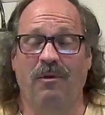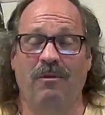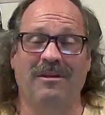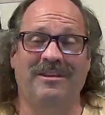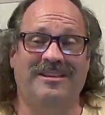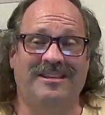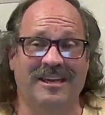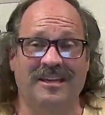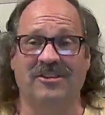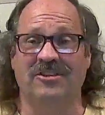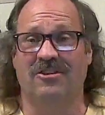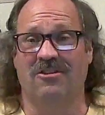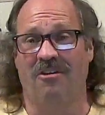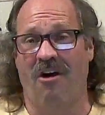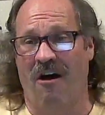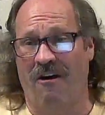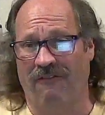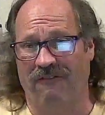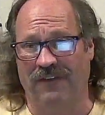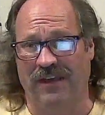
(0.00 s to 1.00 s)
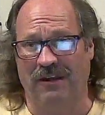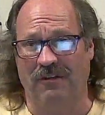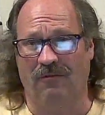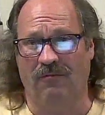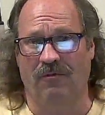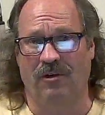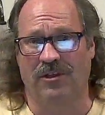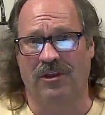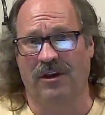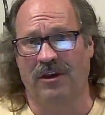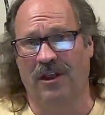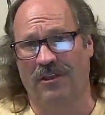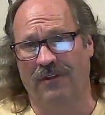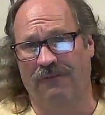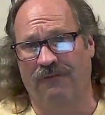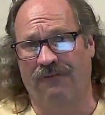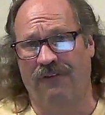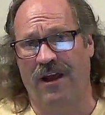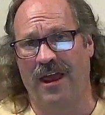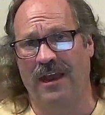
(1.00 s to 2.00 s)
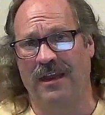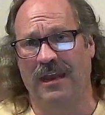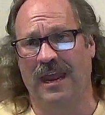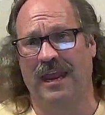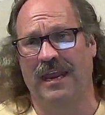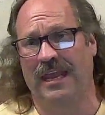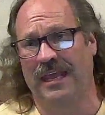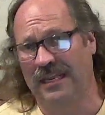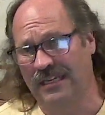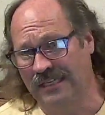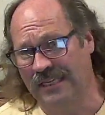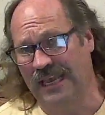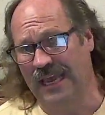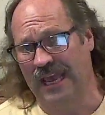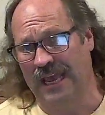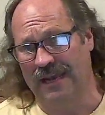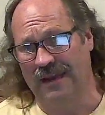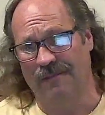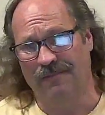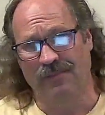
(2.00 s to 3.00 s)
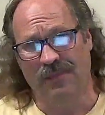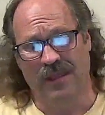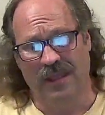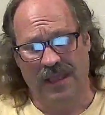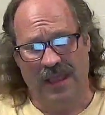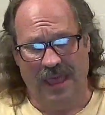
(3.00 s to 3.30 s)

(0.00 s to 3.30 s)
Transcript: We went disc golfing with another friend and his kid.